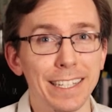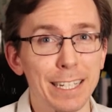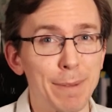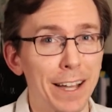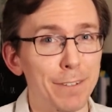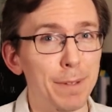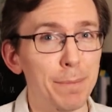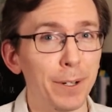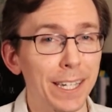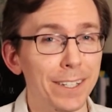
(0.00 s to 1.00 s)
in the amount of
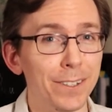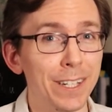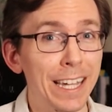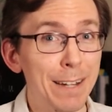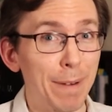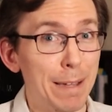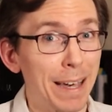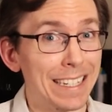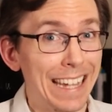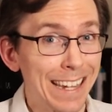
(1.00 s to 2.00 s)
people killed by
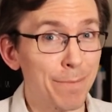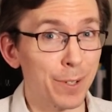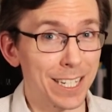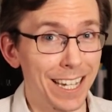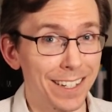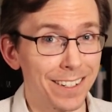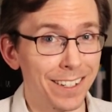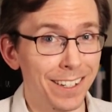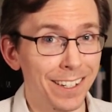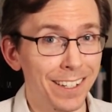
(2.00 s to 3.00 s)
about 10%.
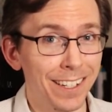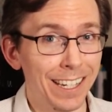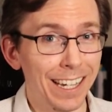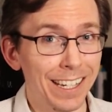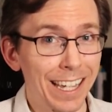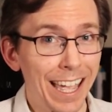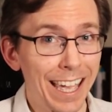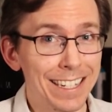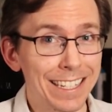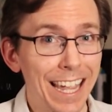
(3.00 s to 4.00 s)

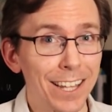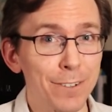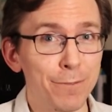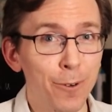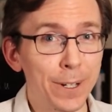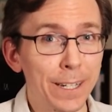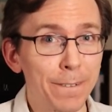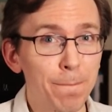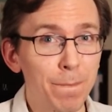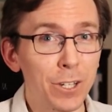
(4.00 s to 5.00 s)
Hence,
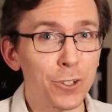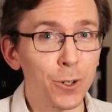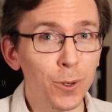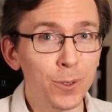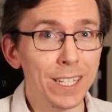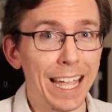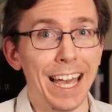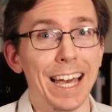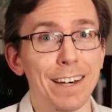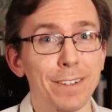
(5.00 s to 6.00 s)
California should only
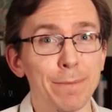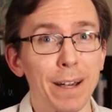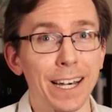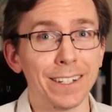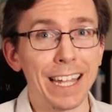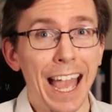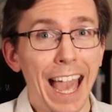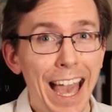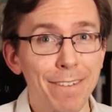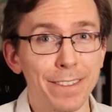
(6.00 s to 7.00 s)
have about
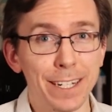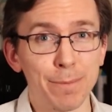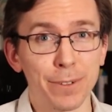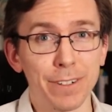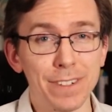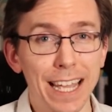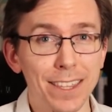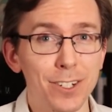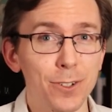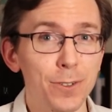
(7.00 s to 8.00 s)
half the number of
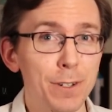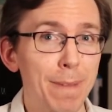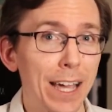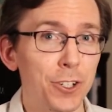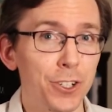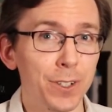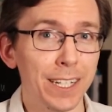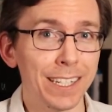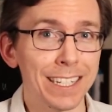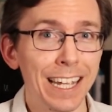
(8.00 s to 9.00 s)
deaths due to mass
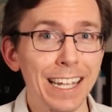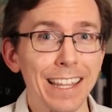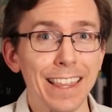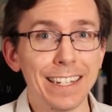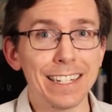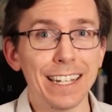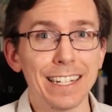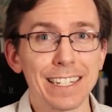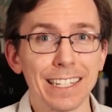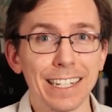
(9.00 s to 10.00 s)
shootings than
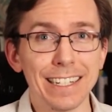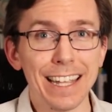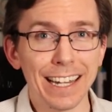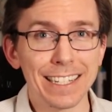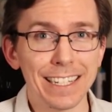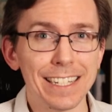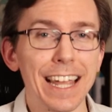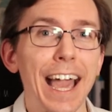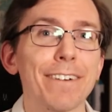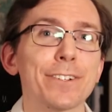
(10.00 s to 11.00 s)
states like
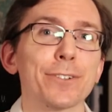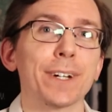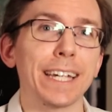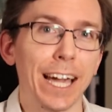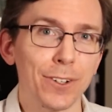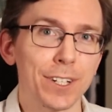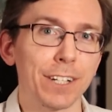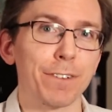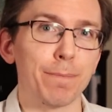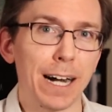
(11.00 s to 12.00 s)
Texas after
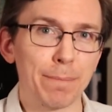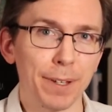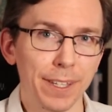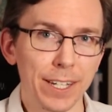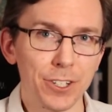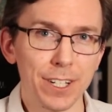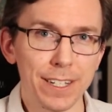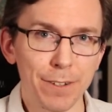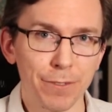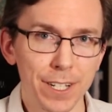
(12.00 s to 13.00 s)
accounting for population
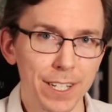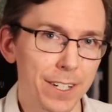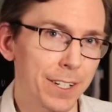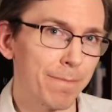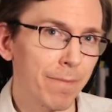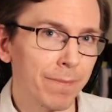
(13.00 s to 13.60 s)
differences.